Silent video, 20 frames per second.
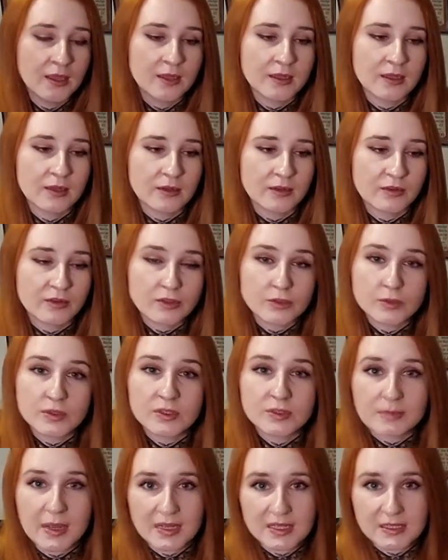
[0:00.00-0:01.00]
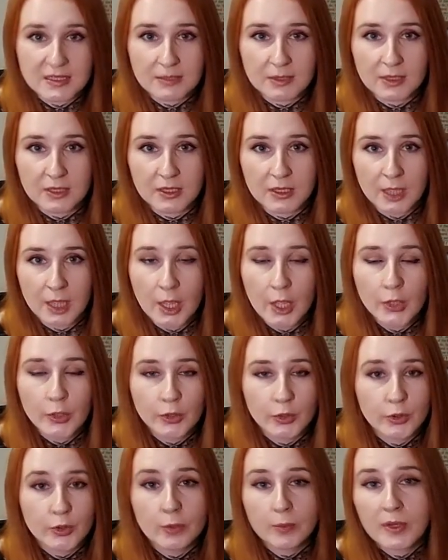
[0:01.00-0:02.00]
Now, the first one is Mastamon.
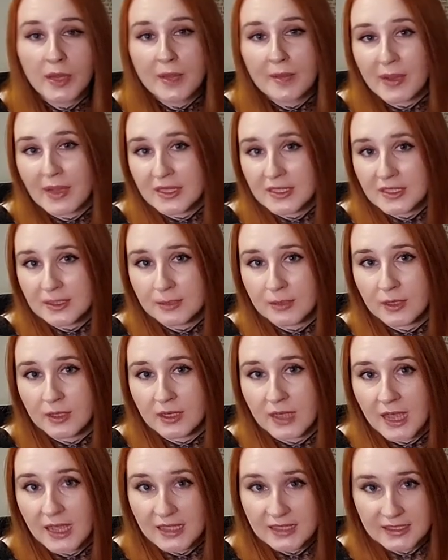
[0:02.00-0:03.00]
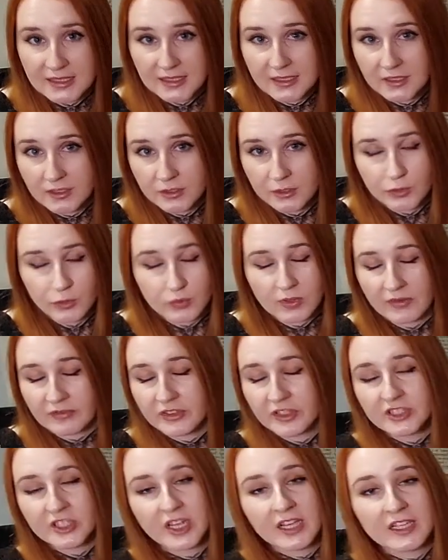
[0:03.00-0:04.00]
You can play Mastamon as is. You don't have
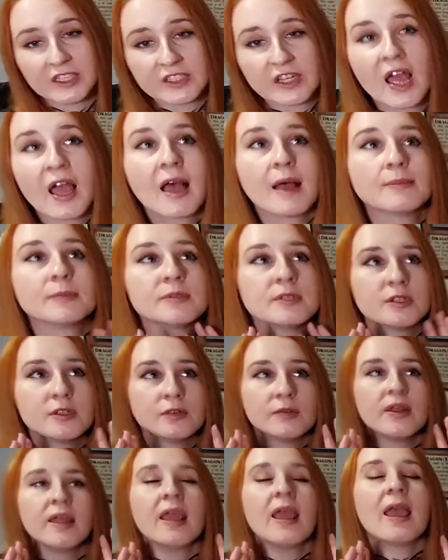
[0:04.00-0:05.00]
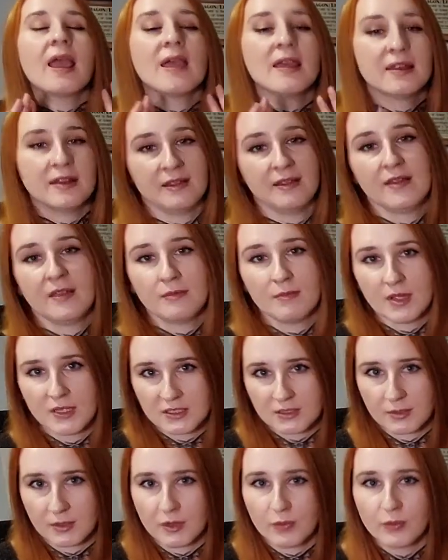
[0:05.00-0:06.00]
to change absolutely anything in
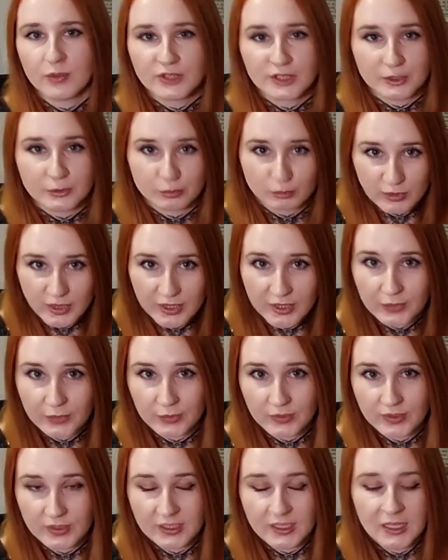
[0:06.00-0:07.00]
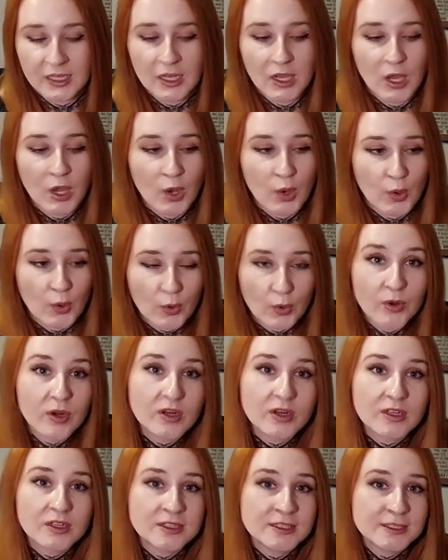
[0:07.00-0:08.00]
Mastamon, which is really cool.
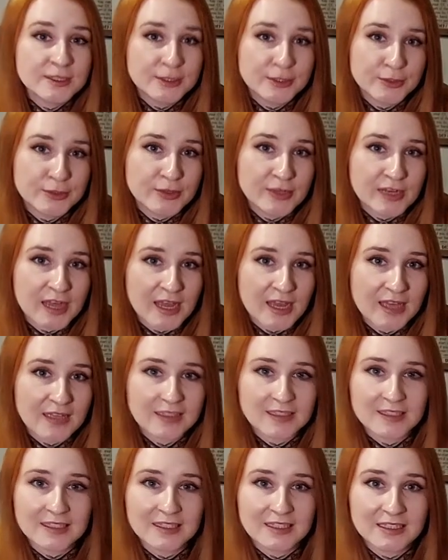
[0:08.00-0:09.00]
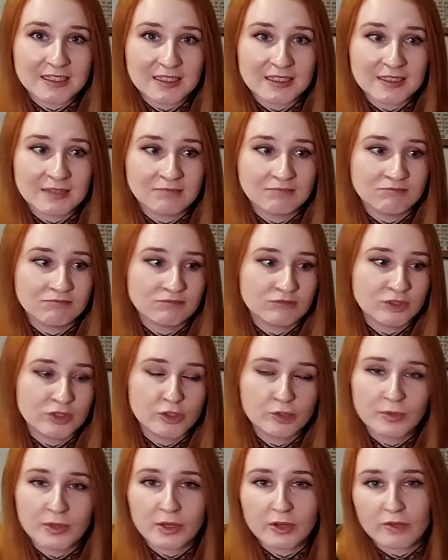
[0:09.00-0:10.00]
Or you can add in 2
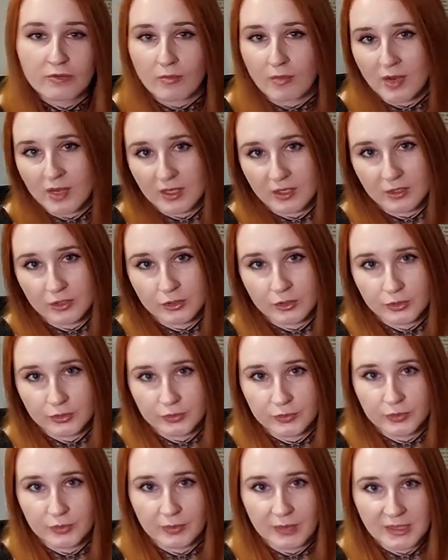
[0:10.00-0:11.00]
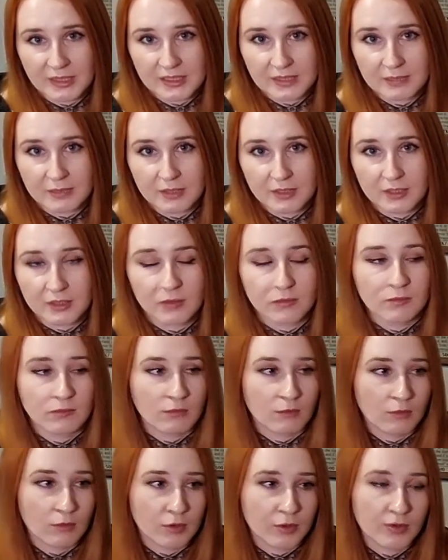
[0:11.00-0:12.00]
Minervamon to your Mastamon.
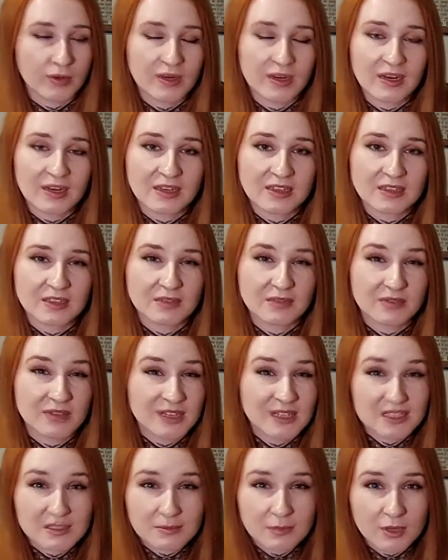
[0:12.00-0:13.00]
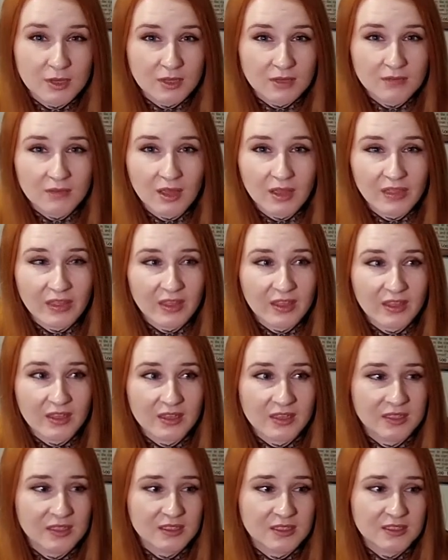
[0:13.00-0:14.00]
Or you can add in some Venusmon, I think
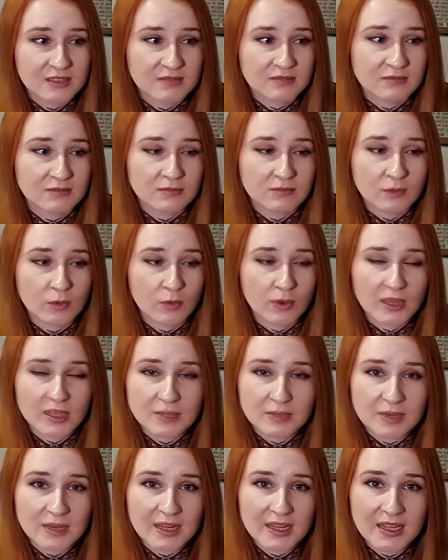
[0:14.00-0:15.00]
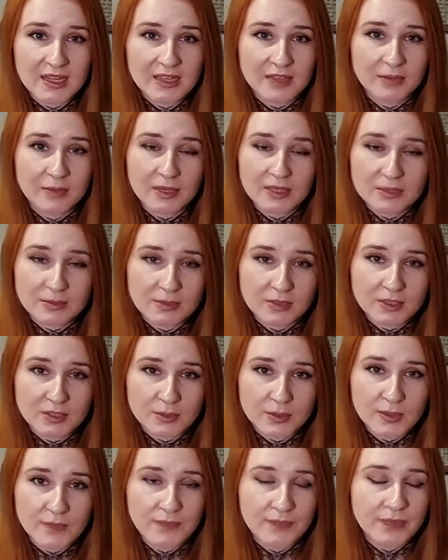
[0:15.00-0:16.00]
is okay to play in your Mastamon as well.